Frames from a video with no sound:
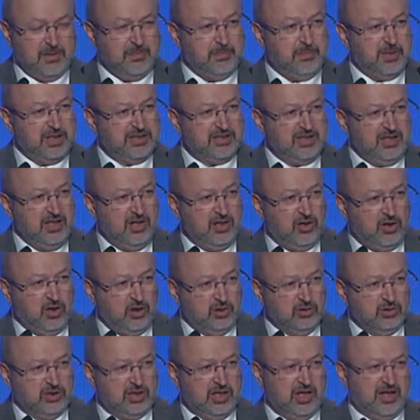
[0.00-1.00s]
But in
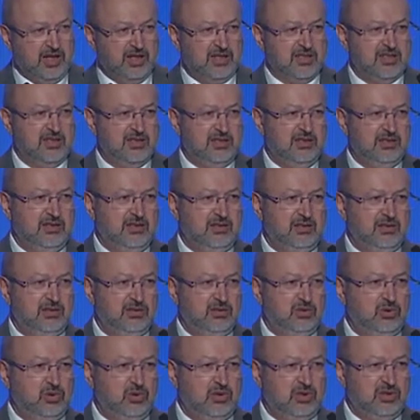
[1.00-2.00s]
contrast
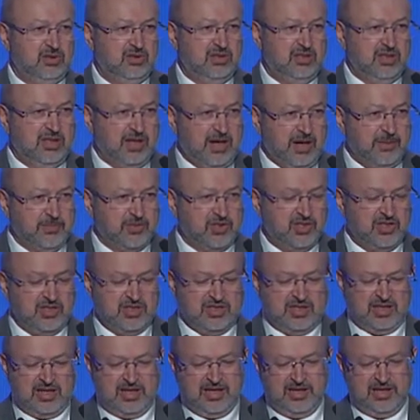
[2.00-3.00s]
to Gramsci's
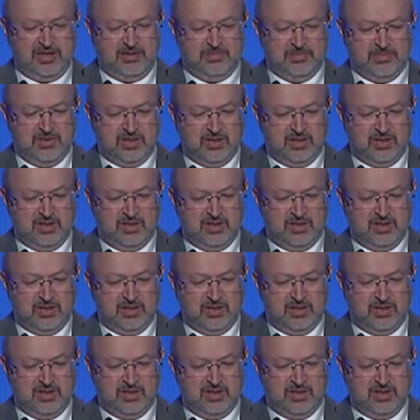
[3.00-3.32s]
time,